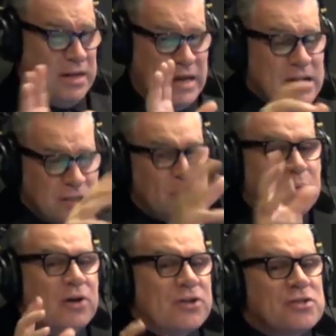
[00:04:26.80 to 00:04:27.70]

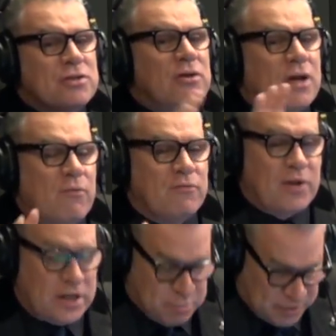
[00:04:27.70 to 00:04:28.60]
interpersonal
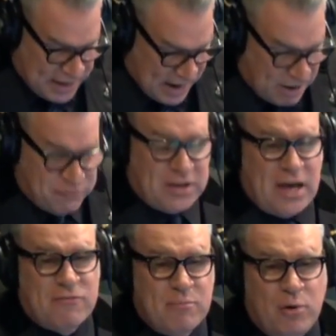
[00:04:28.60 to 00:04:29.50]
conflicts, but they have to
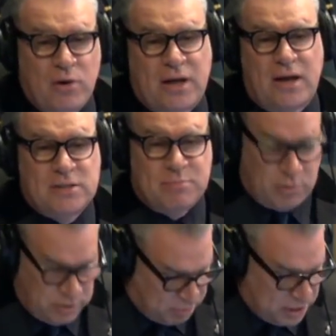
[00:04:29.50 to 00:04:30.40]
get from point A to
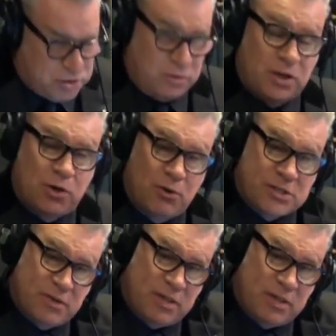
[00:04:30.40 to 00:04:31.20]
point B during the course of it.